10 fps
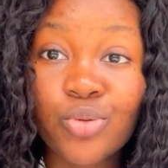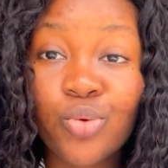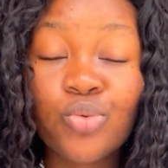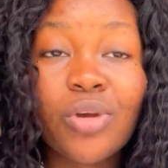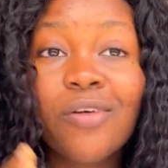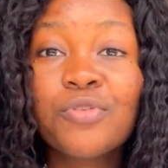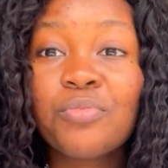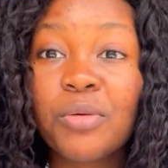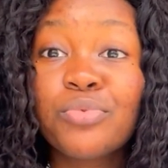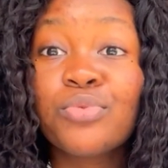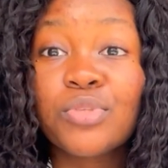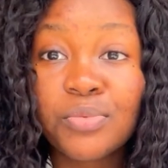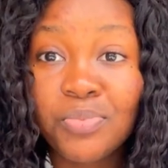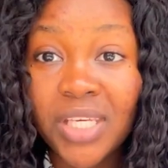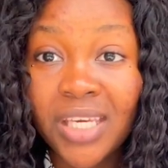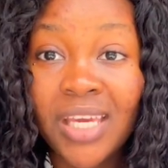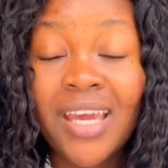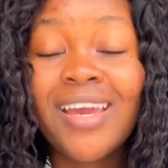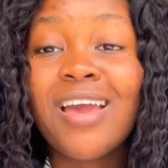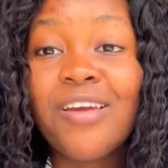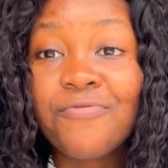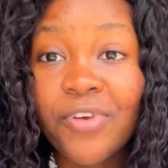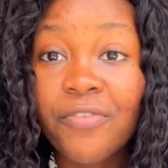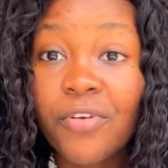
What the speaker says: So you have to be able to speak a very,